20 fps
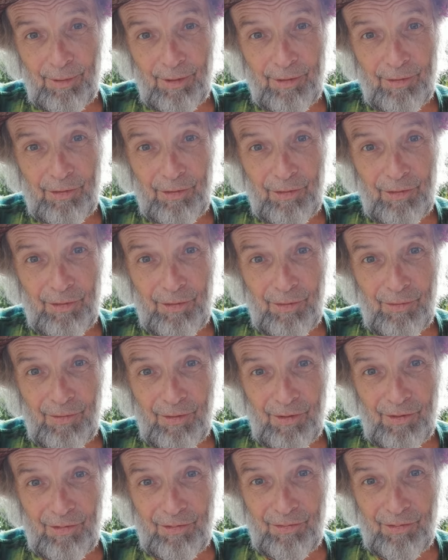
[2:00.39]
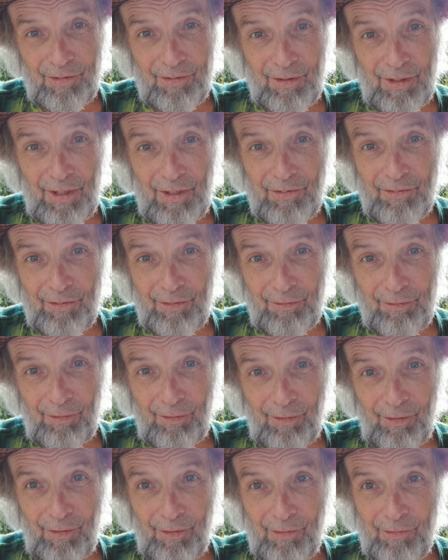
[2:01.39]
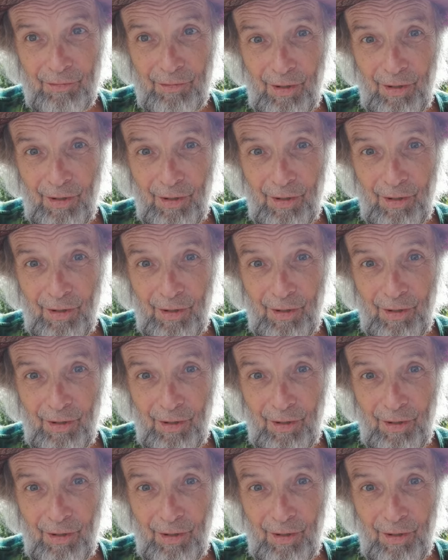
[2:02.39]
And to do this, the nation lords